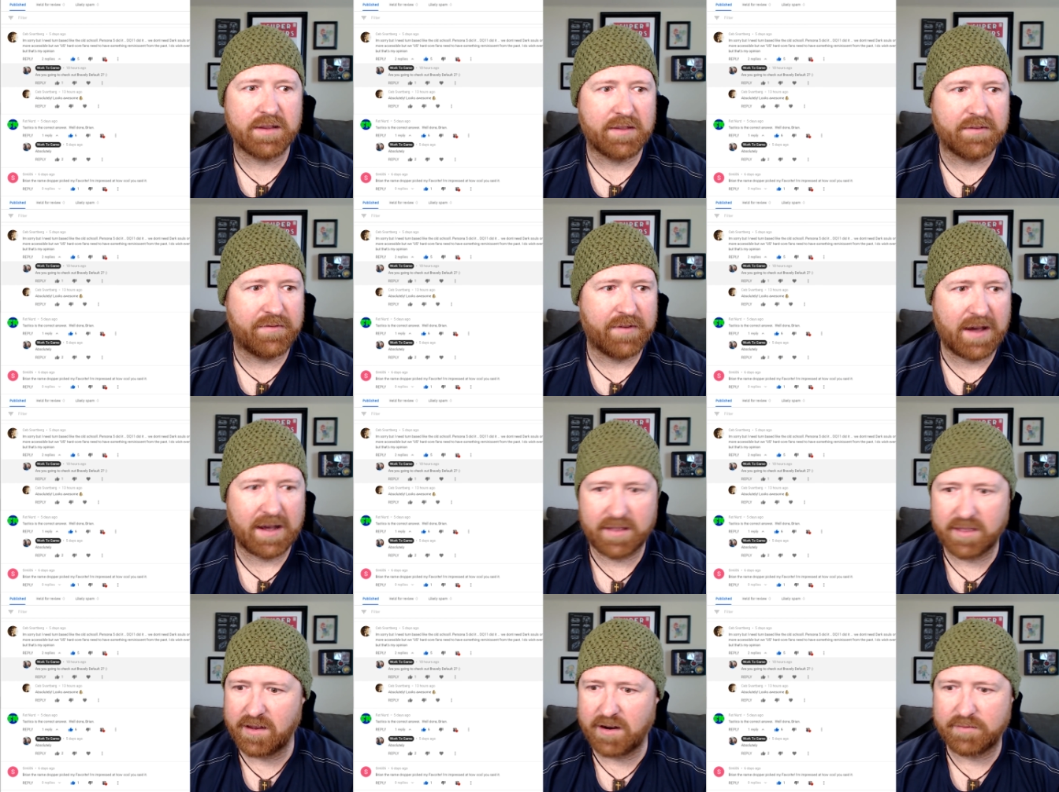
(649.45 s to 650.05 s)
the
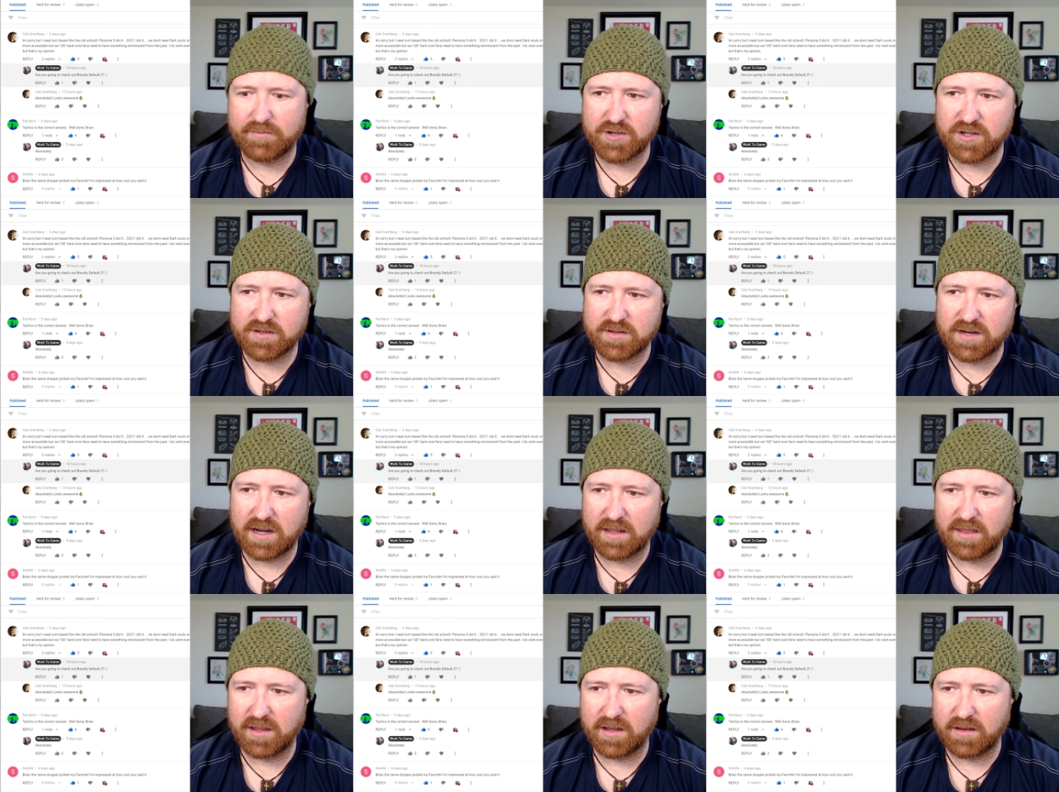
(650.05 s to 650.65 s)
fact that i'm just
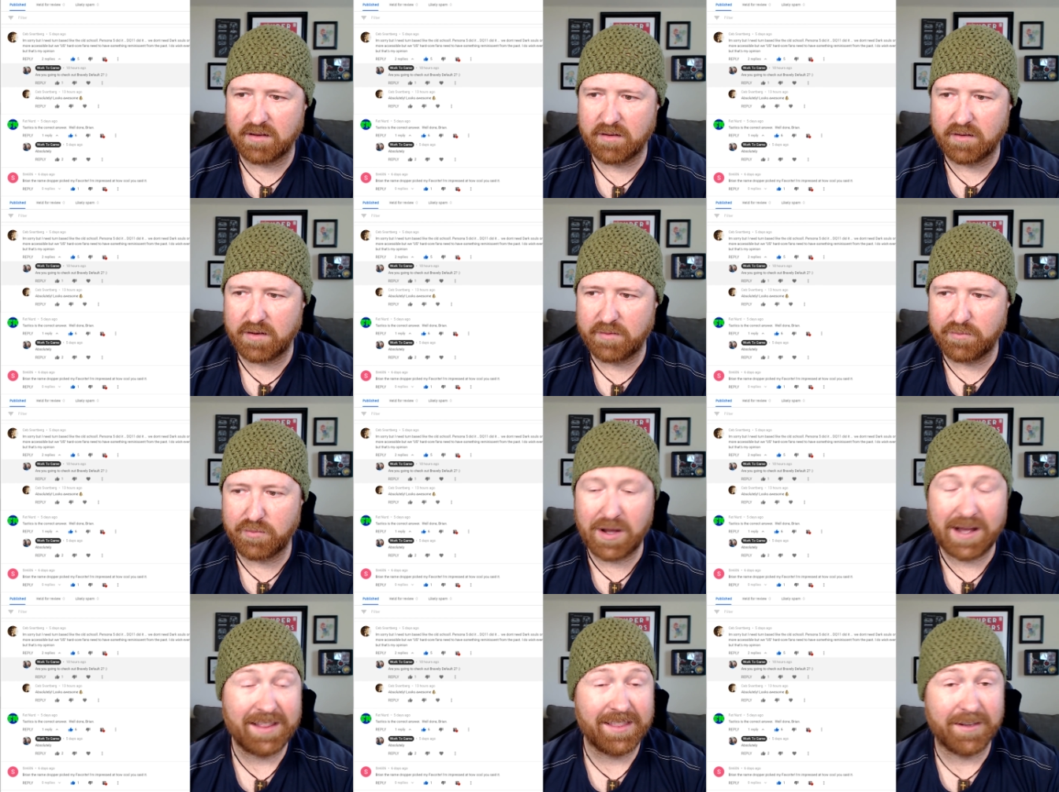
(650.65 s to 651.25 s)
i think
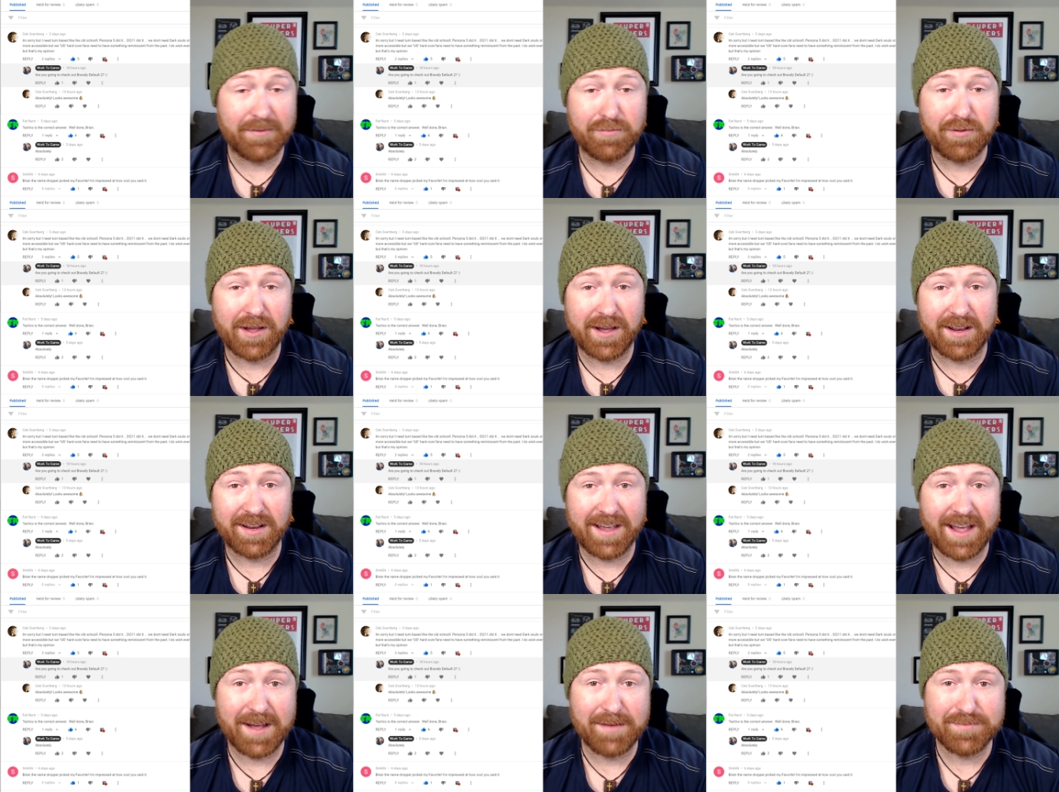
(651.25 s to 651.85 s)
i love
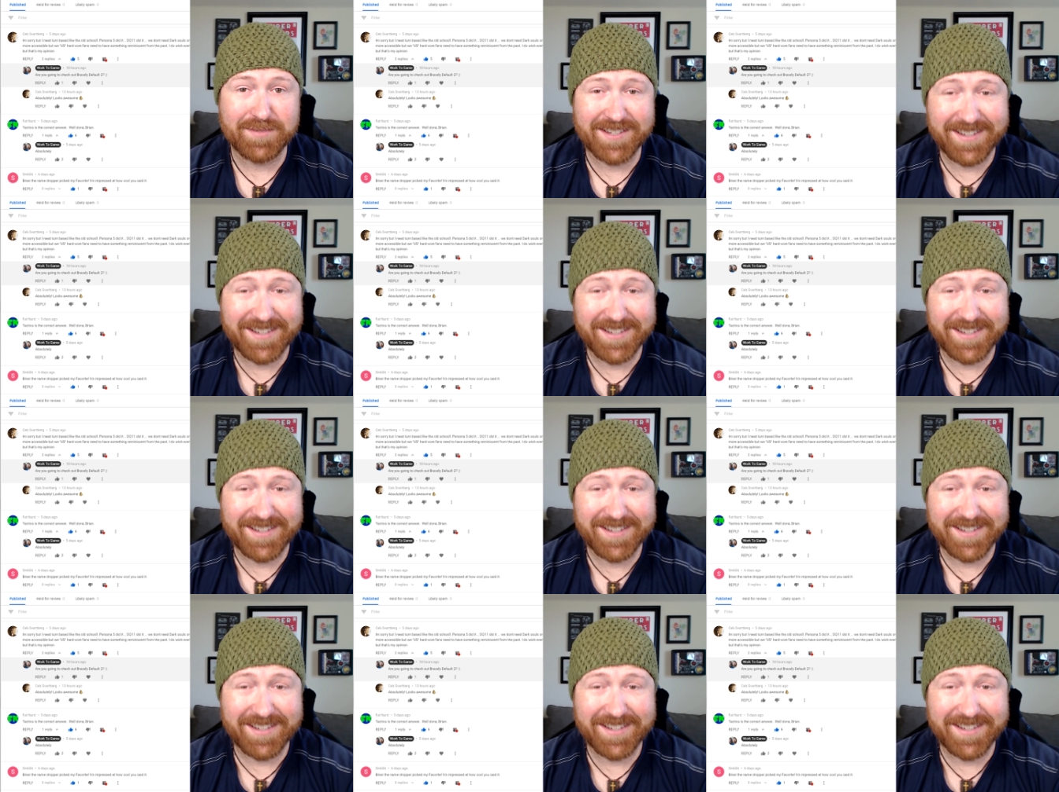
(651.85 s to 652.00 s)
playing games